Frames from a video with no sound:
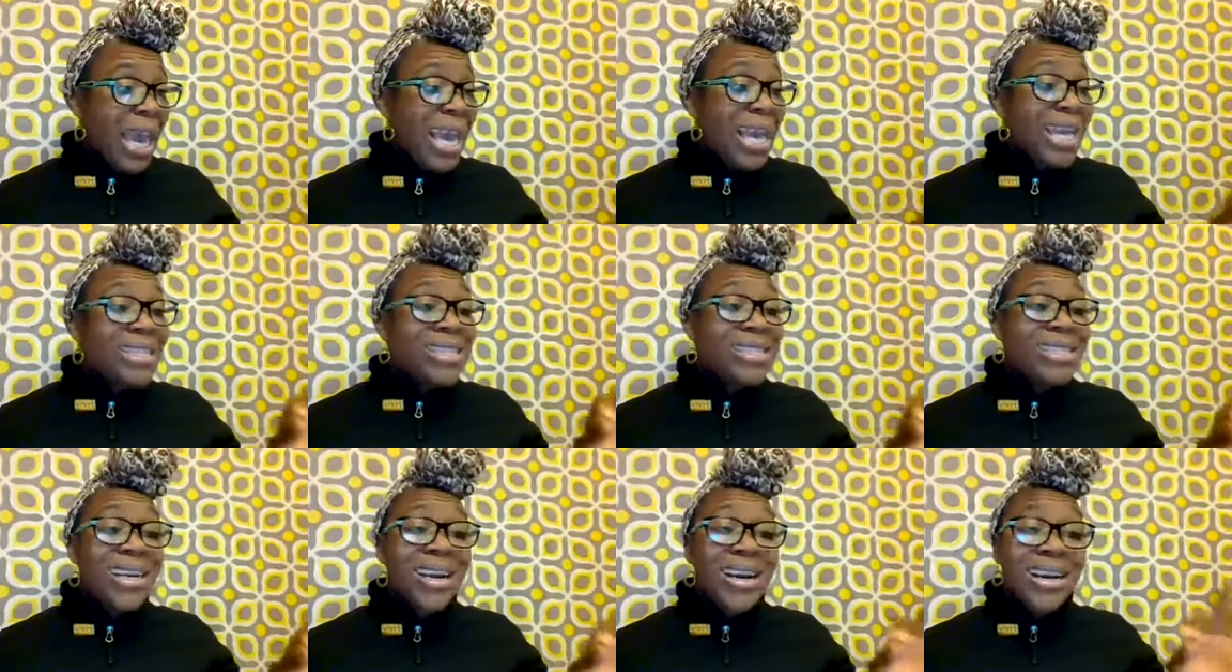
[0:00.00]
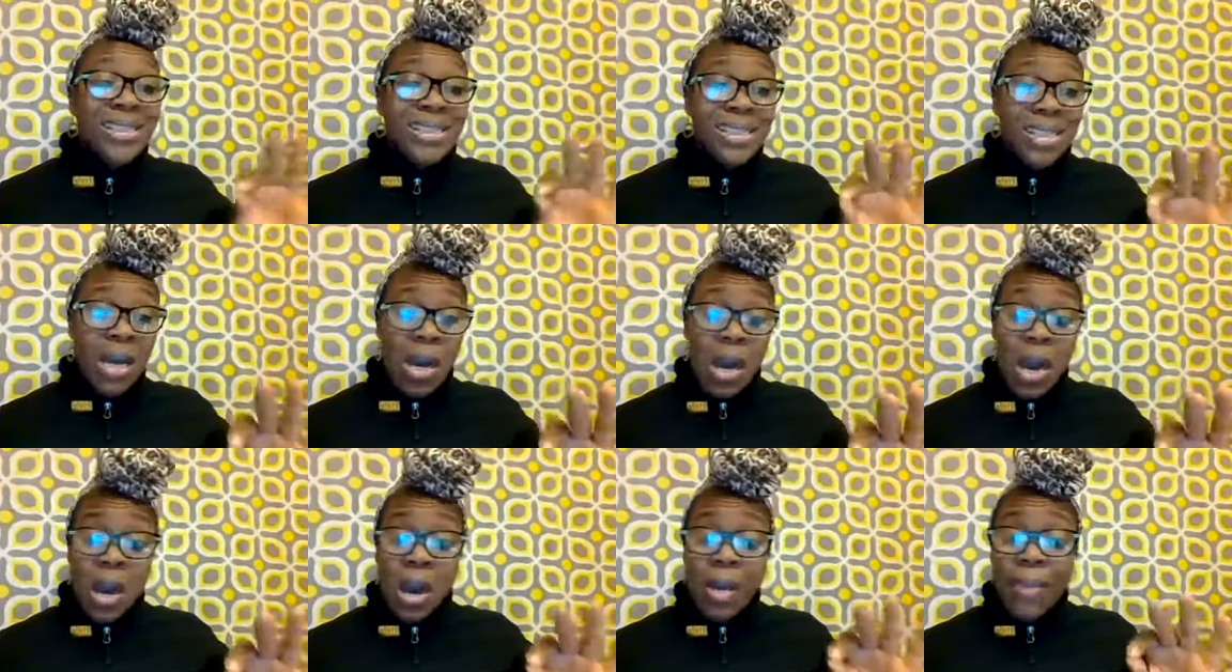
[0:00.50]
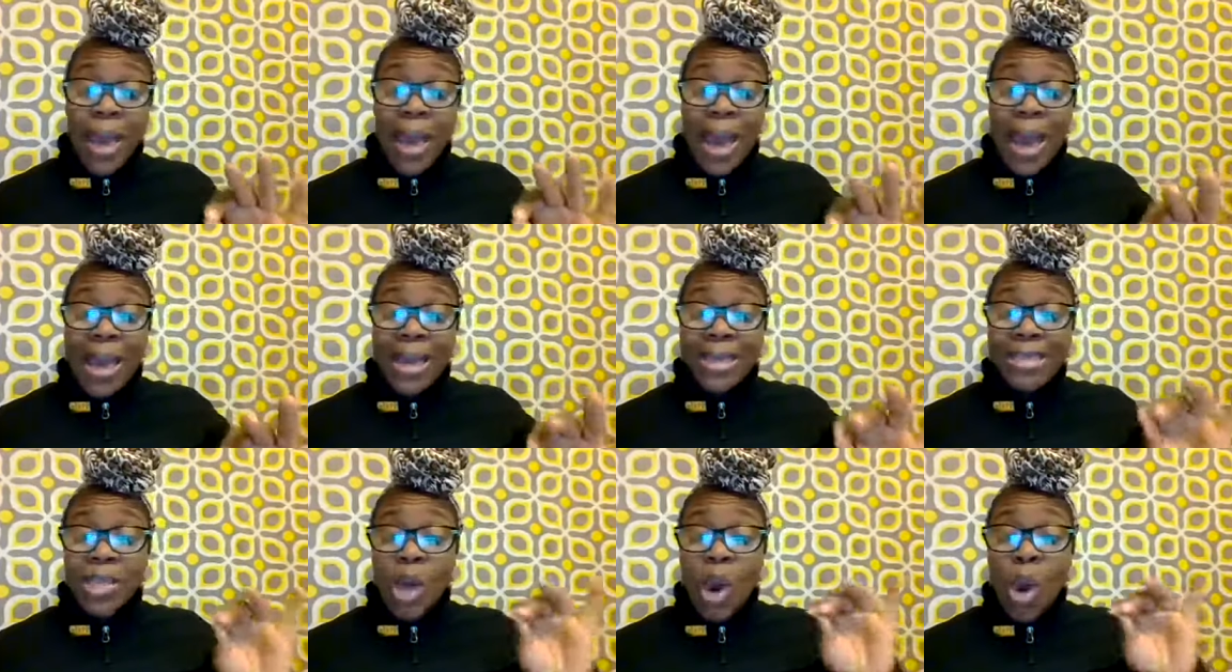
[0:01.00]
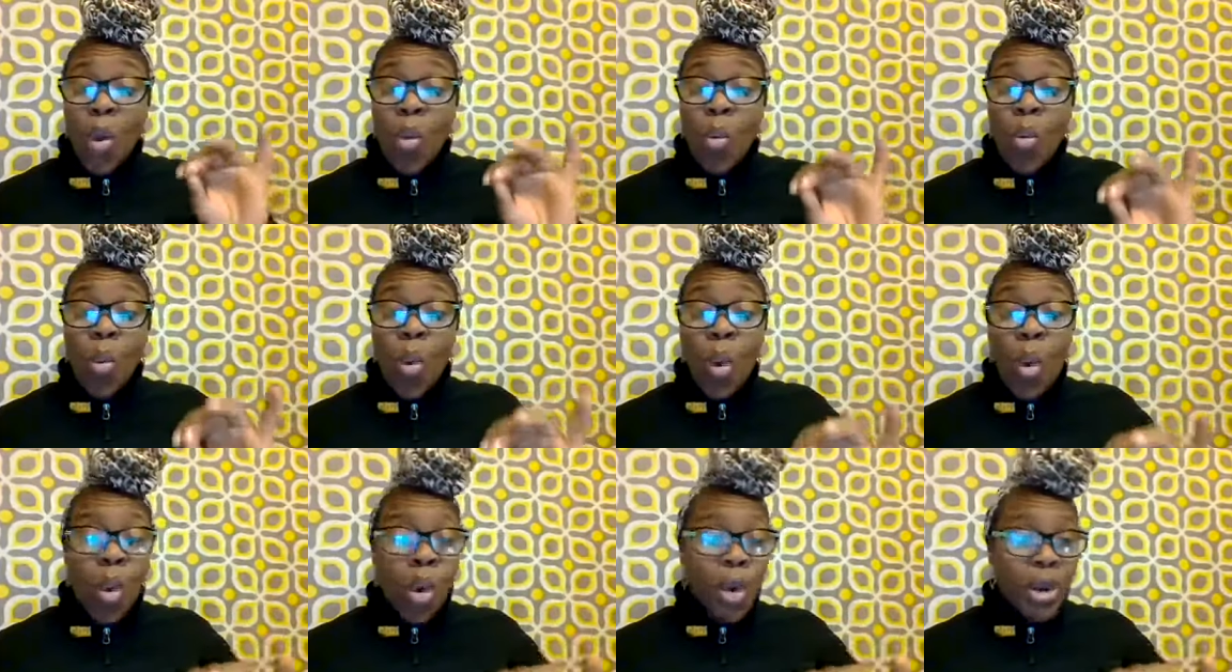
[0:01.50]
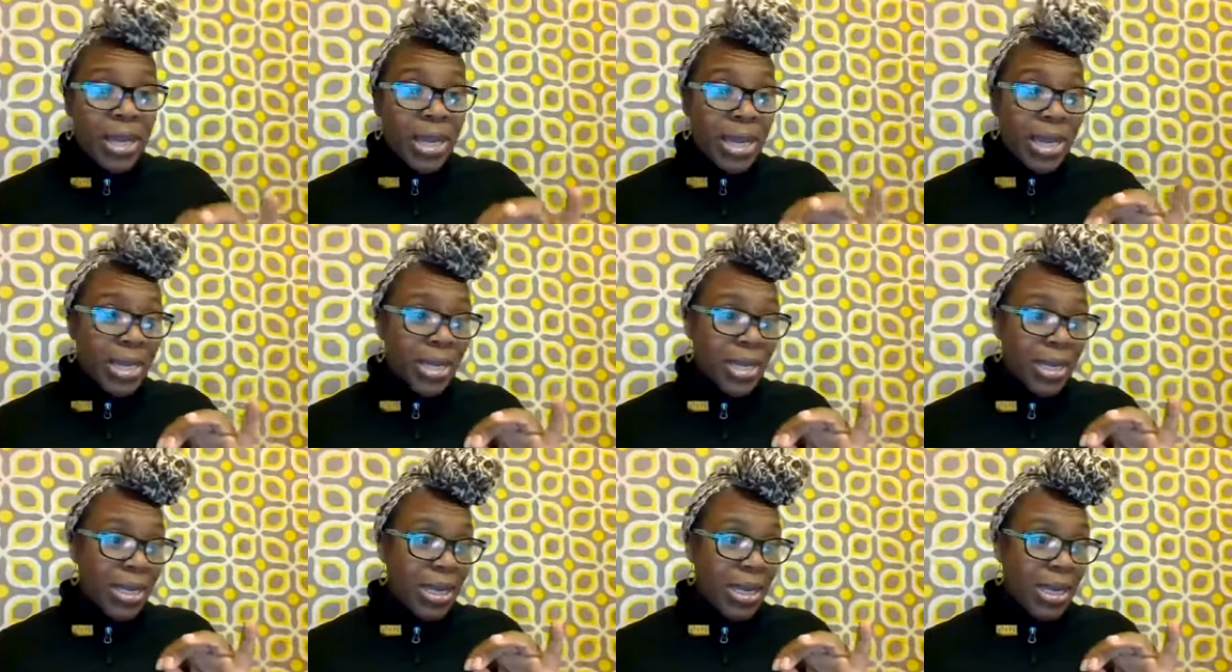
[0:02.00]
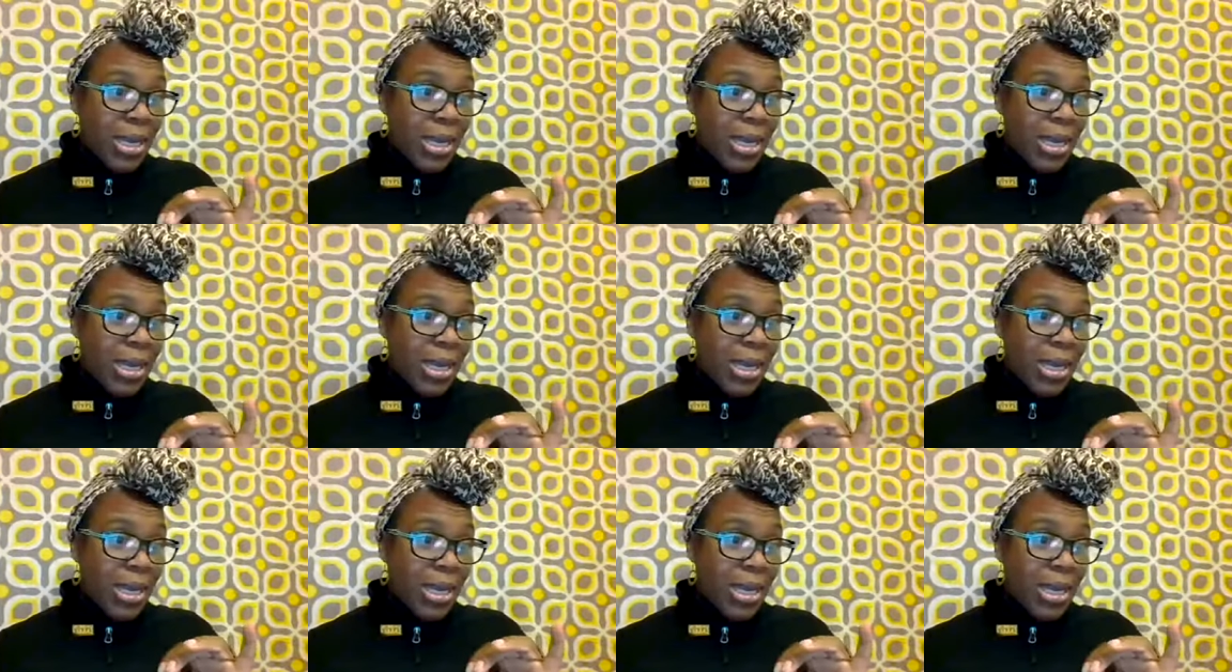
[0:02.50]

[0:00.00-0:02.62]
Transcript: it does come as a warning